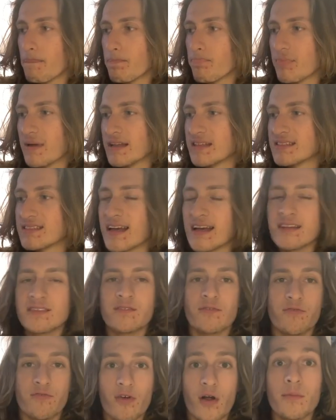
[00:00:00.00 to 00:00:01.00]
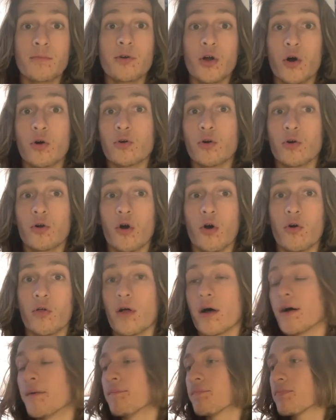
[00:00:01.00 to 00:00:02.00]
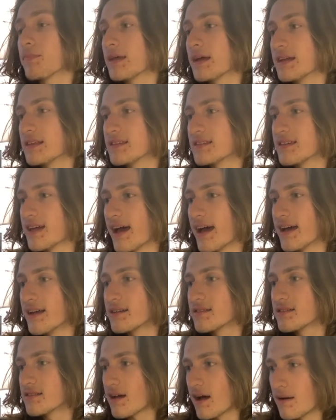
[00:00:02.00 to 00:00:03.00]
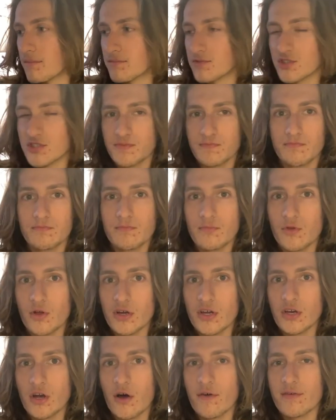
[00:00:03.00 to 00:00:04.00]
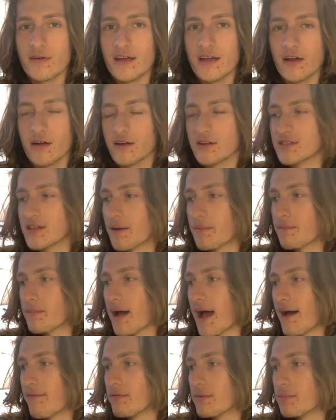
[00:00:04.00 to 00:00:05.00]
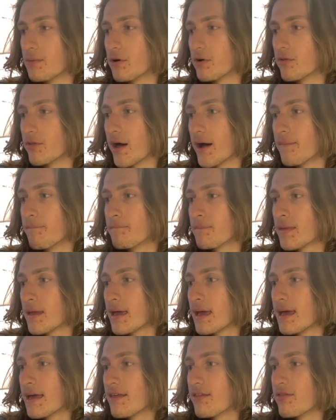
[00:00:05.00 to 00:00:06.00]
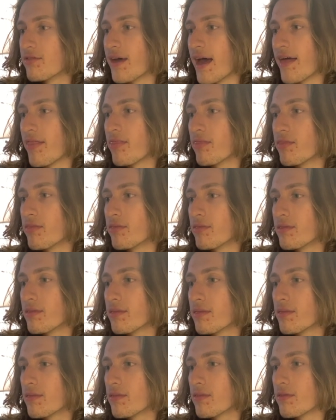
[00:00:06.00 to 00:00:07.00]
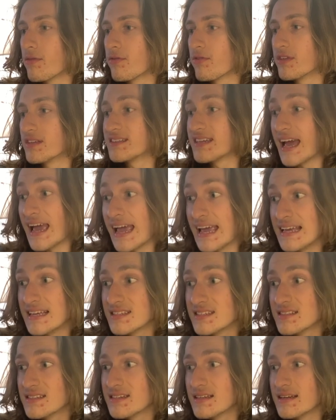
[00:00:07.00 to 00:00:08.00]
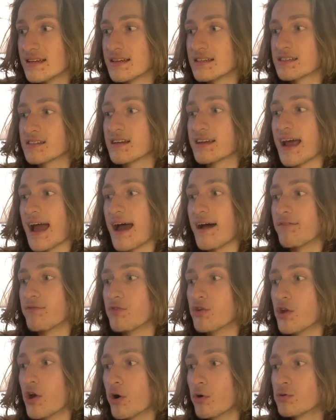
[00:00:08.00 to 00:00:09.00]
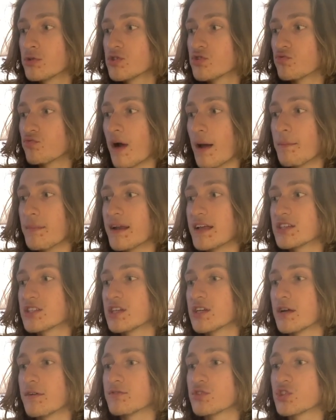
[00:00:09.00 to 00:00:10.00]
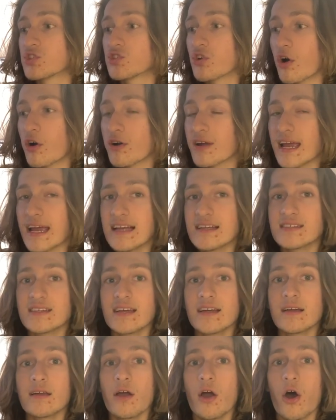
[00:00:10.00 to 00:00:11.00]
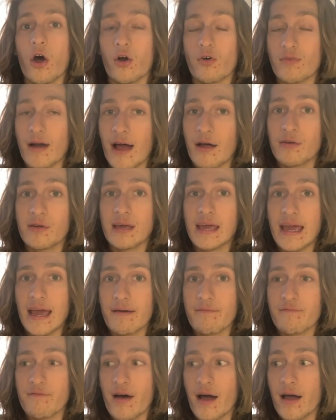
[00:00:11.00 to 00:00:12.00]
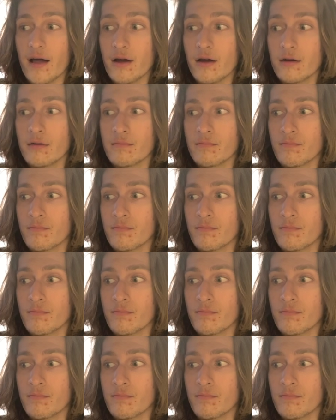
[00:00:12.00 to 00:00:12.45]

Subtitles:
it says from Coca-Cola, it says, I'm just looking over here because I have it pulled up, that the taste is going to have notes reminiscent of stargazing around a campfire